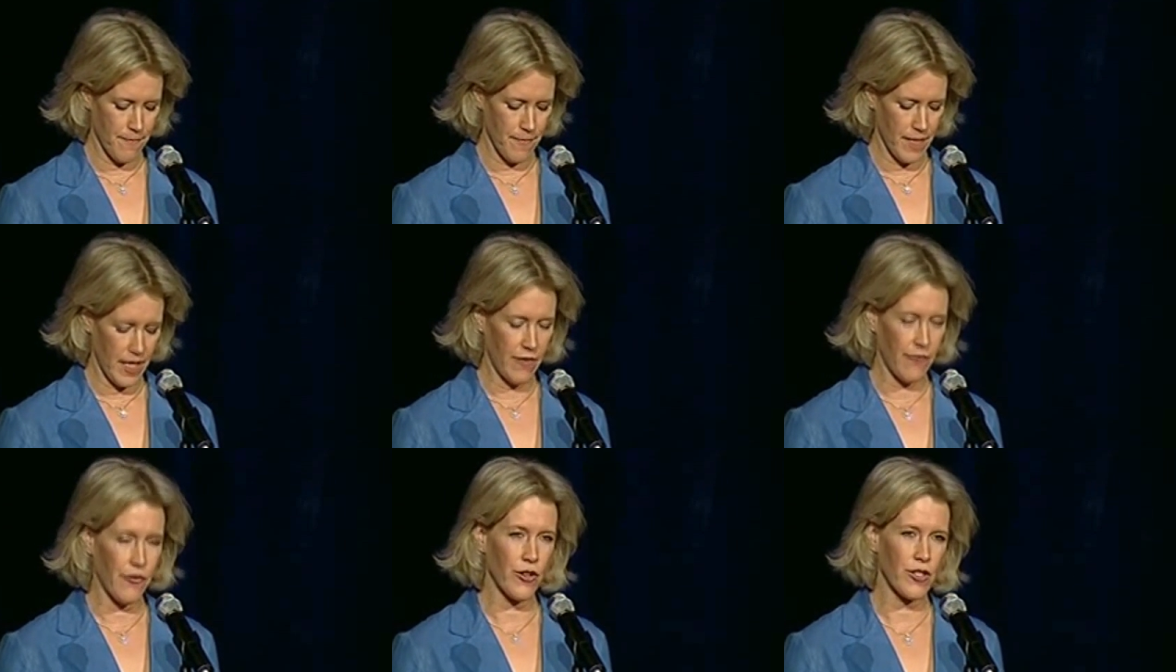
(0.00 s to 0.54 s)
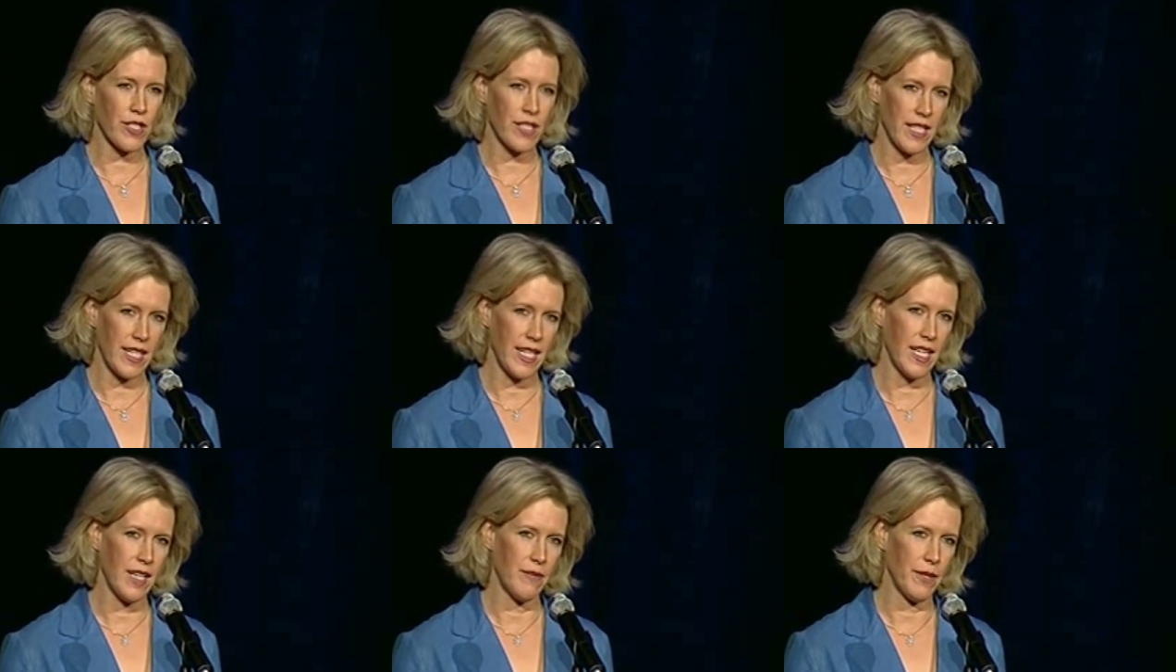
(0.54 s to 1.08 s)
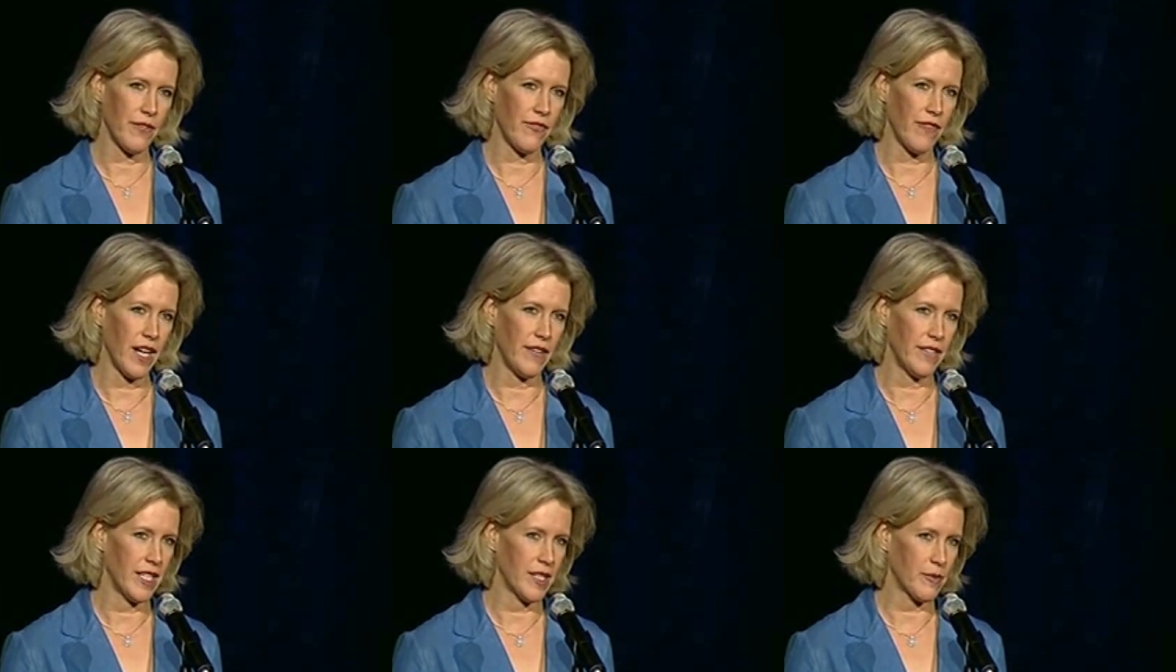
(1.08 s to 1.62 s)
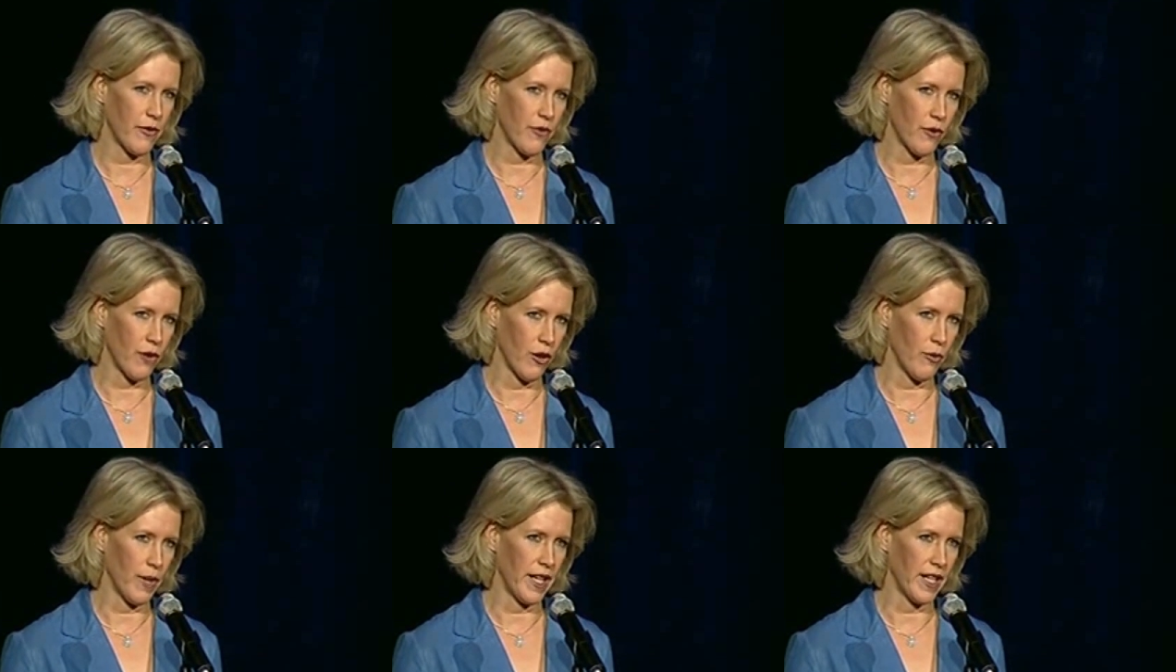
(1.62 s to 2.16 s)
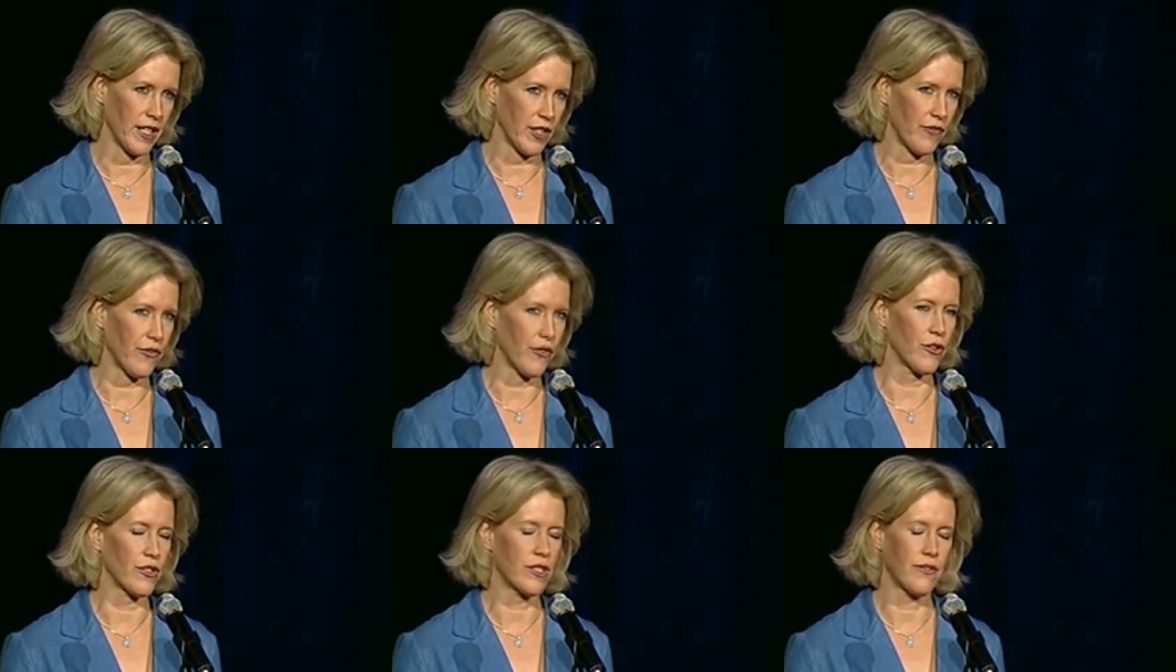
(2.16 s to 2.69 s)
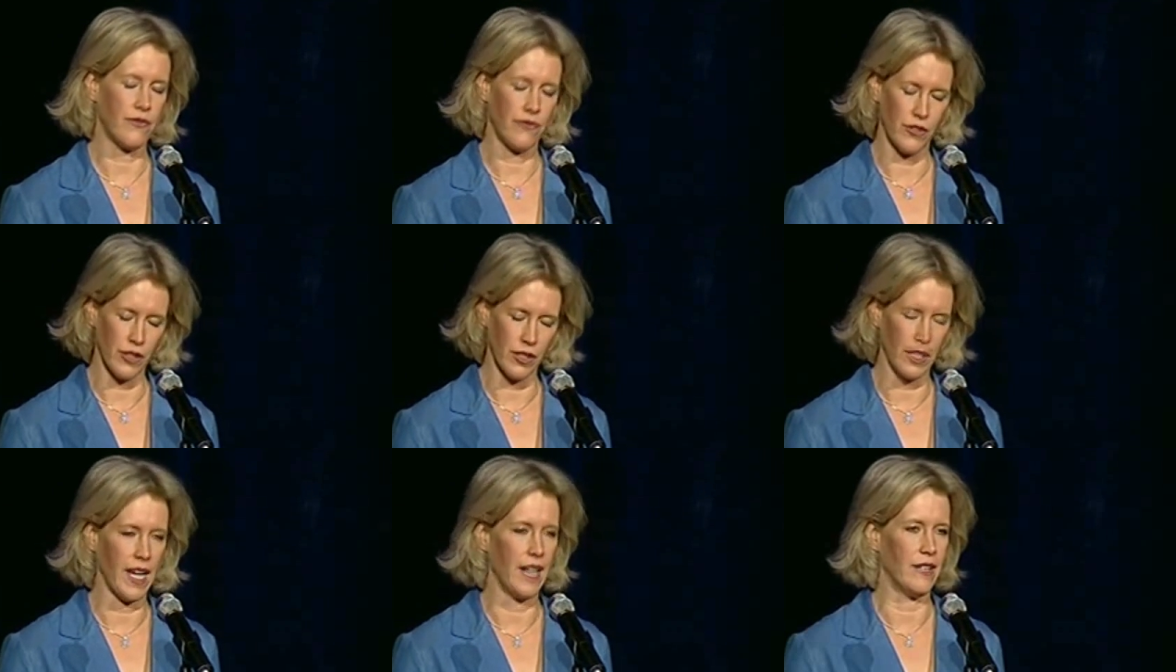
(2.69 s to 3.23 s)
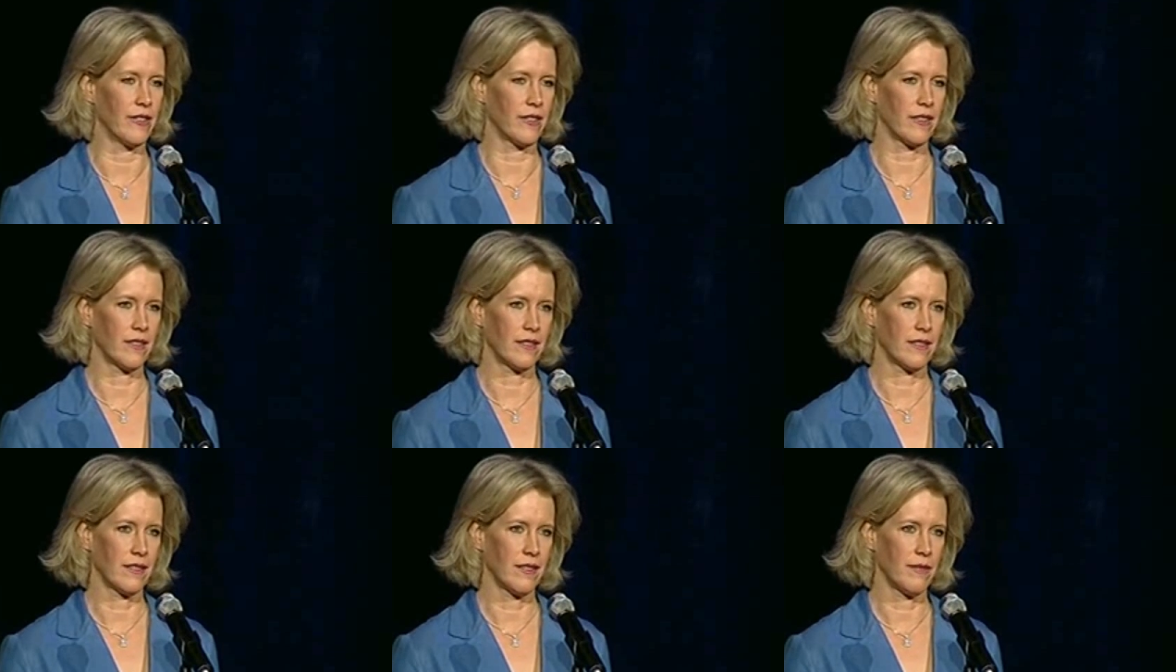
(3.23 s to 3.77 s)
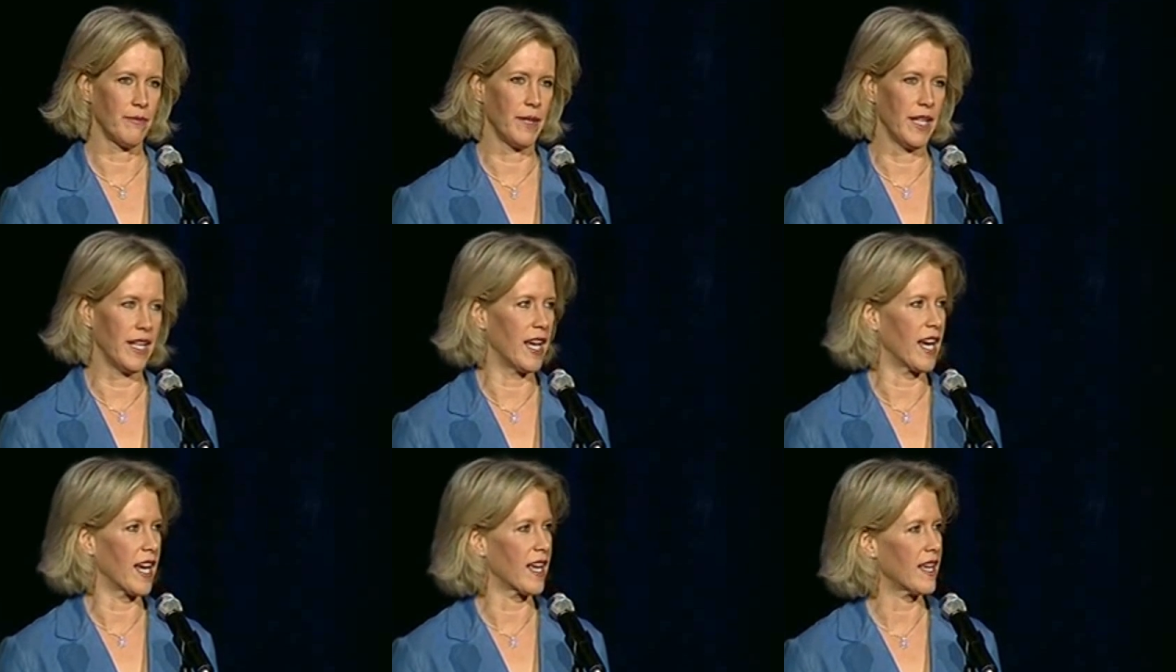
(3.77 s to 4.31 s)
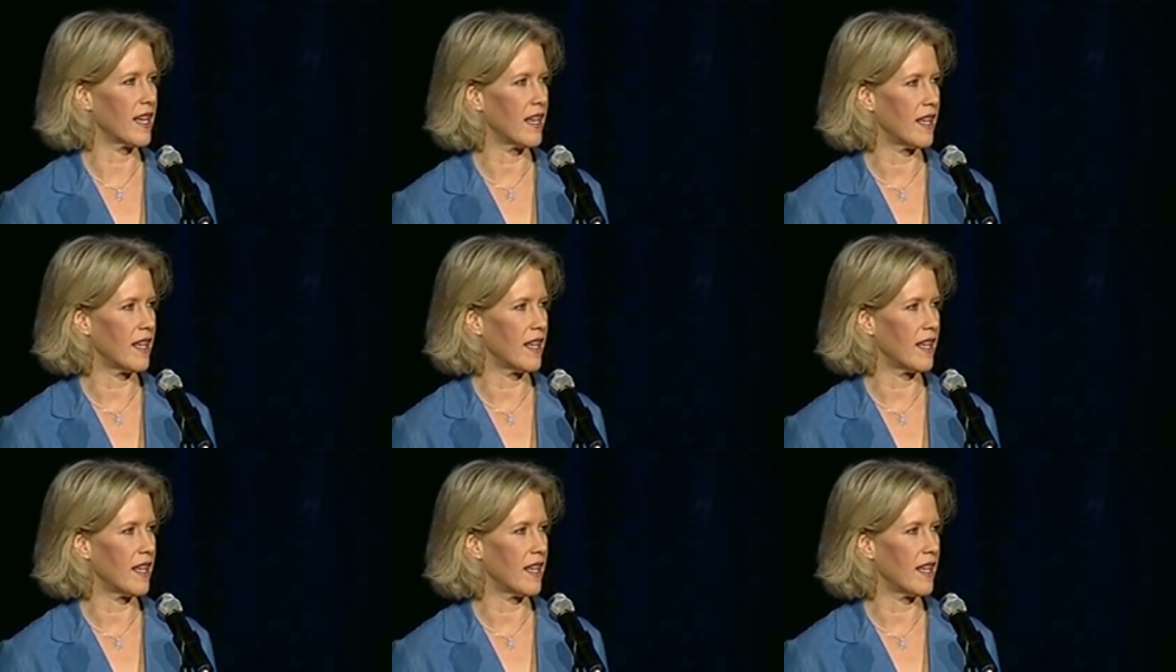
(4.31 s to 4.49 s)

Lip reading: He hit me 5 days before our wedding, the first full-out beating.